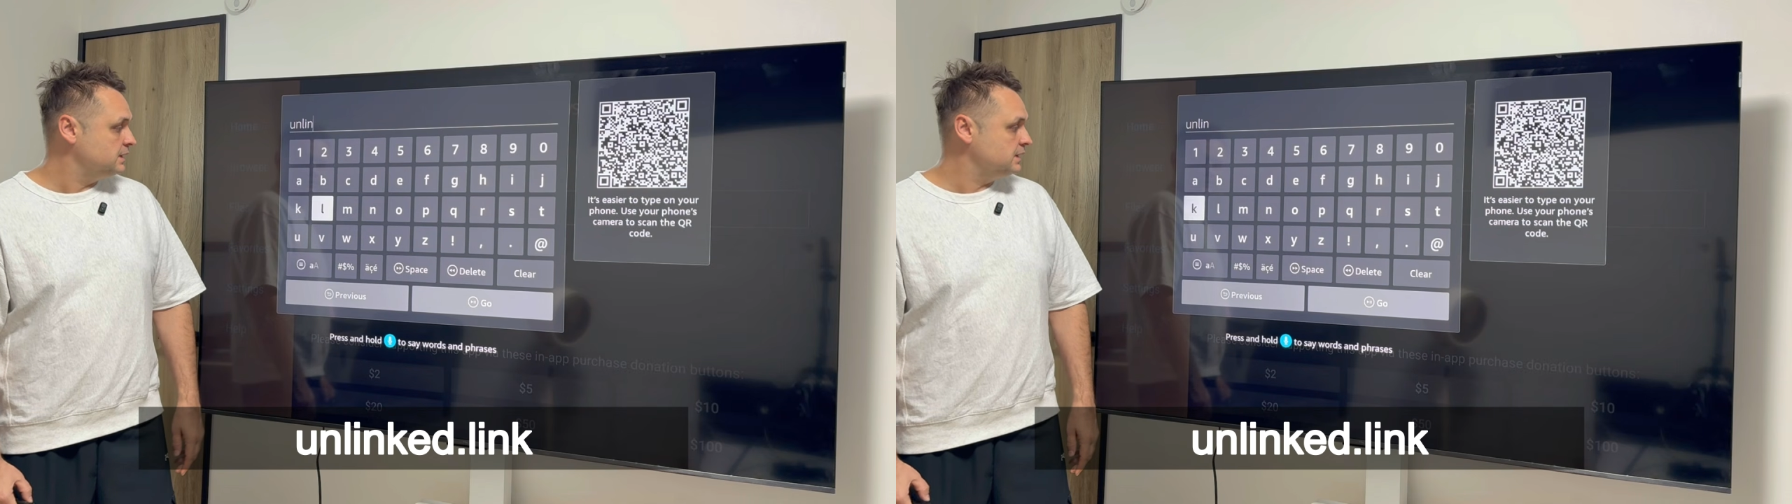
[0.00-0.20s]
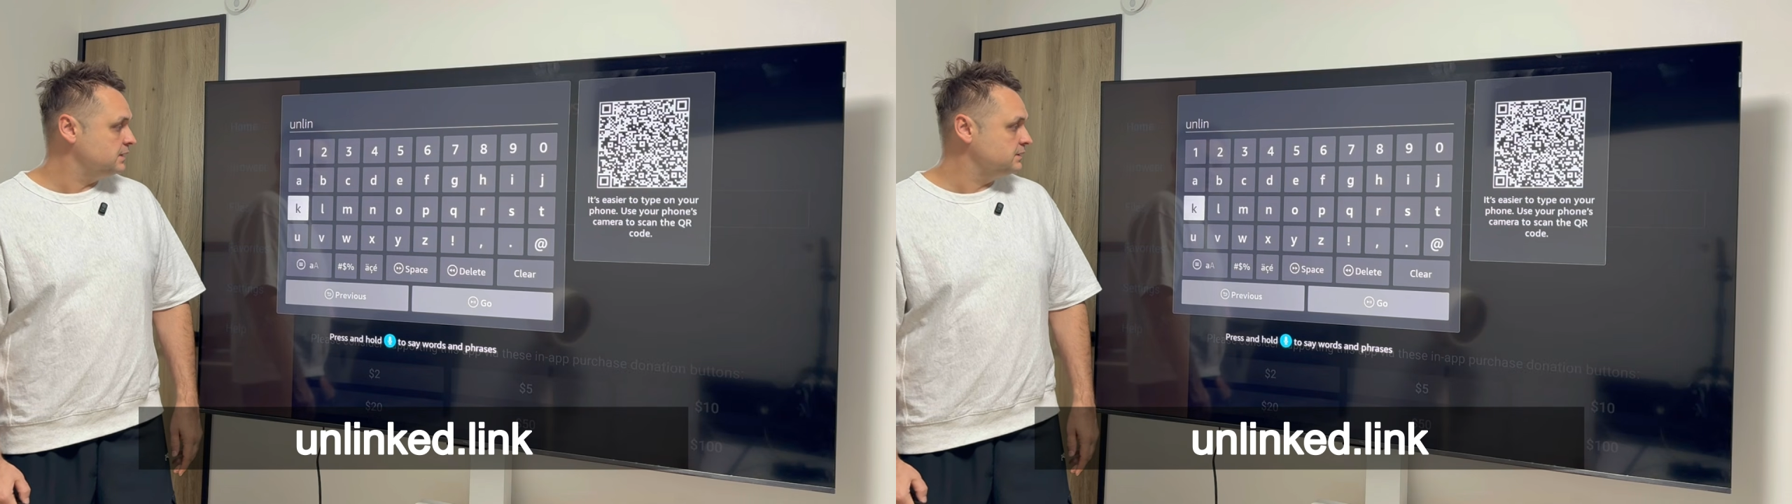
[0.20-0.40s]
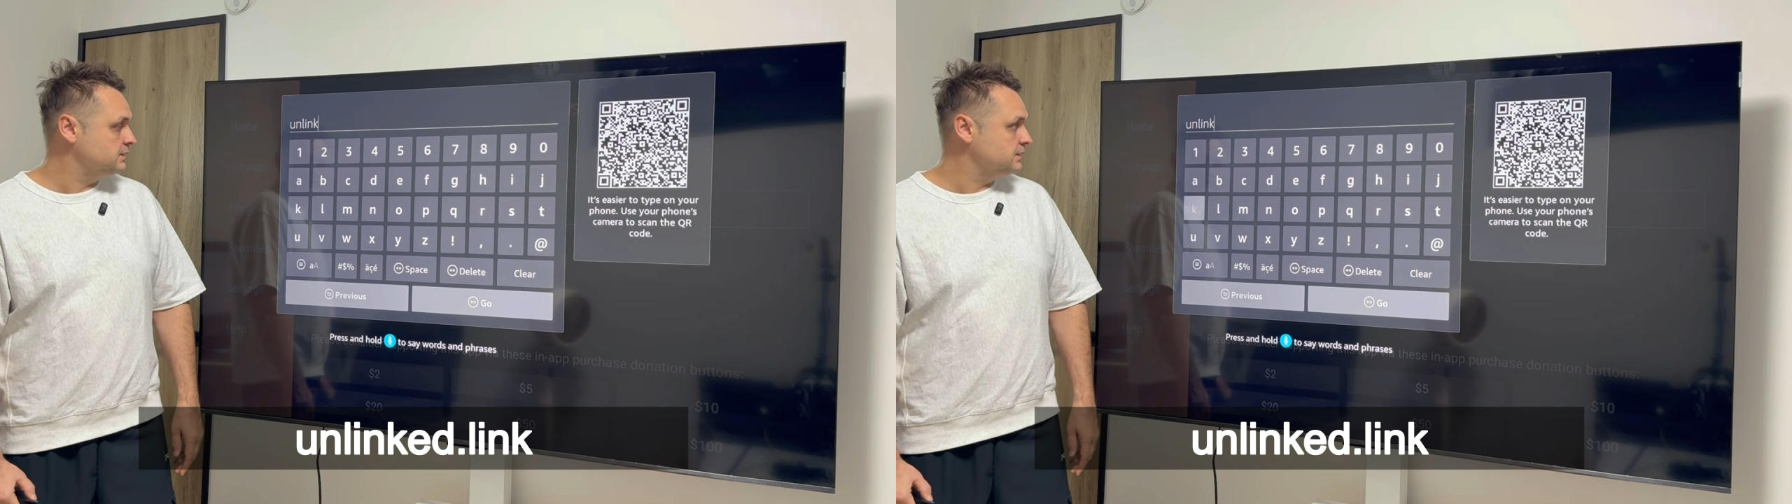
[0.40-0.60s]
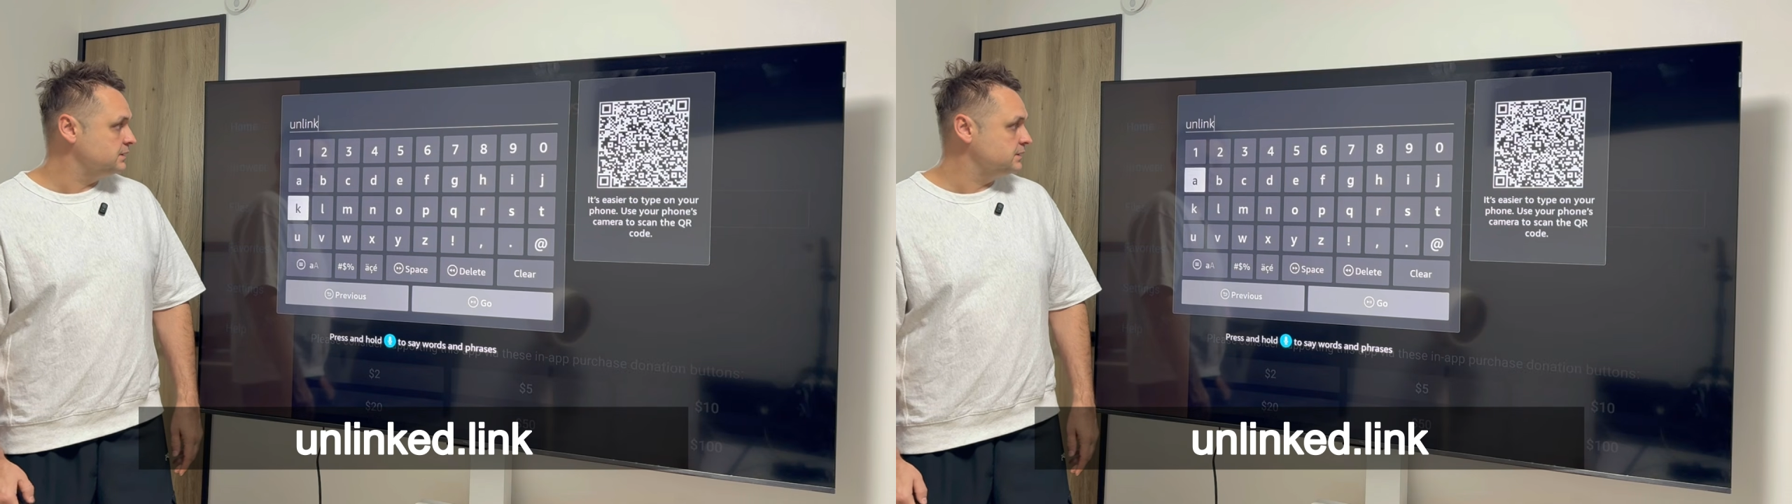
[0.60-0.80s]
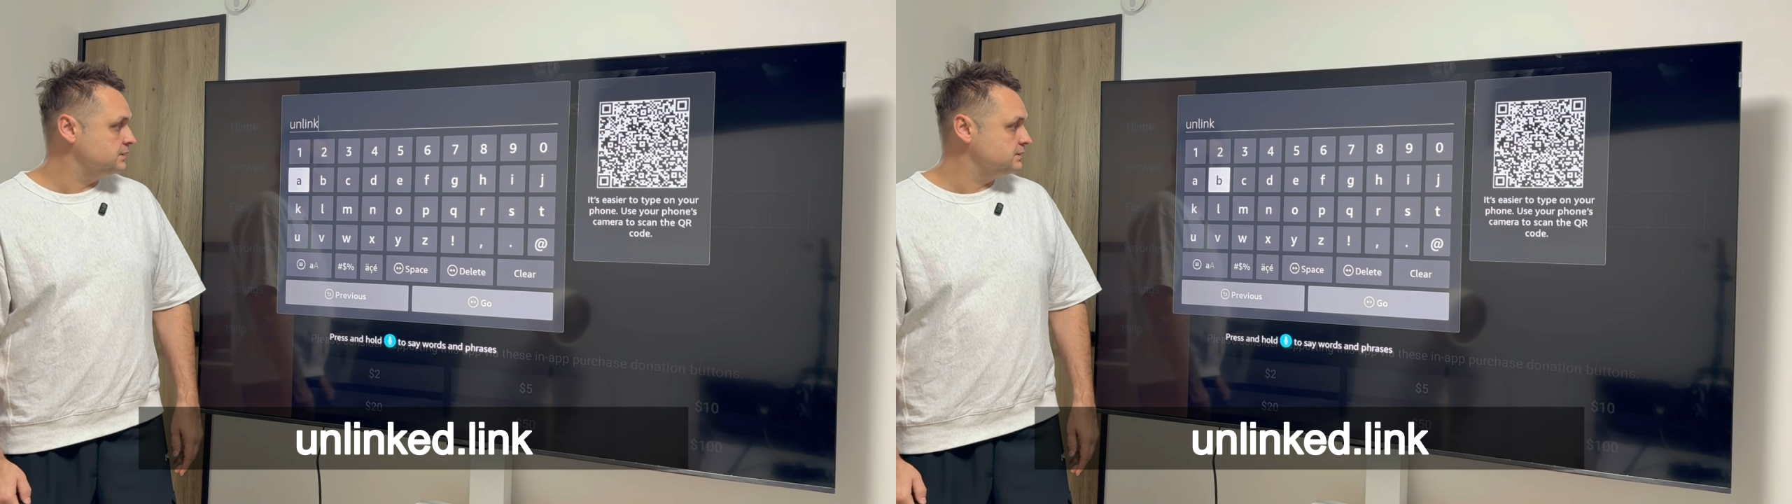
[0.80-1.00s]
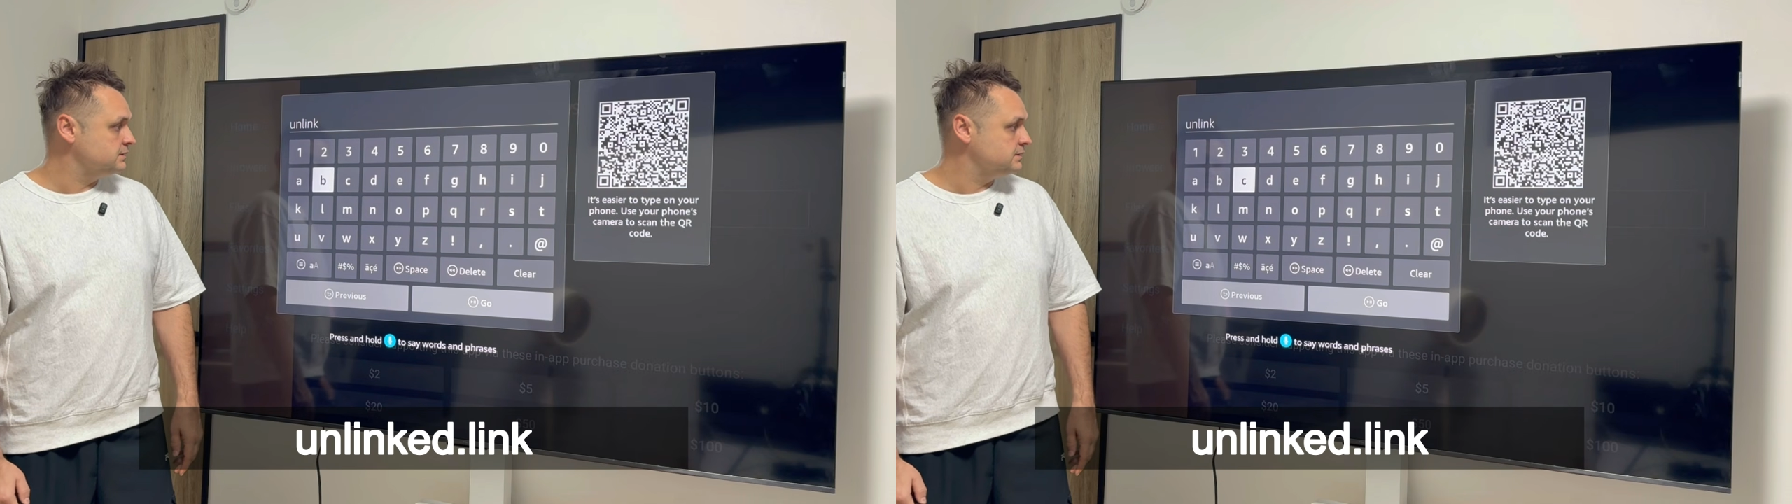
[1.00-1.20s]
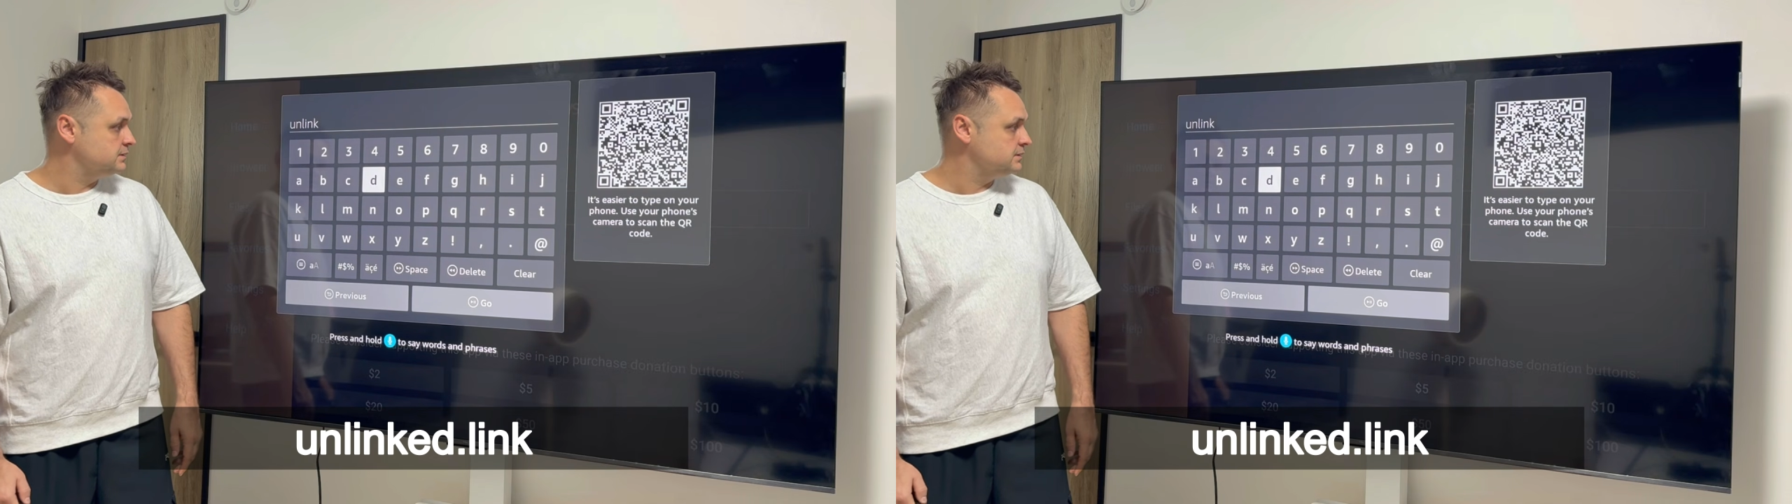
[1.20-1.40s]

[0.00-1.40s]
Unlinked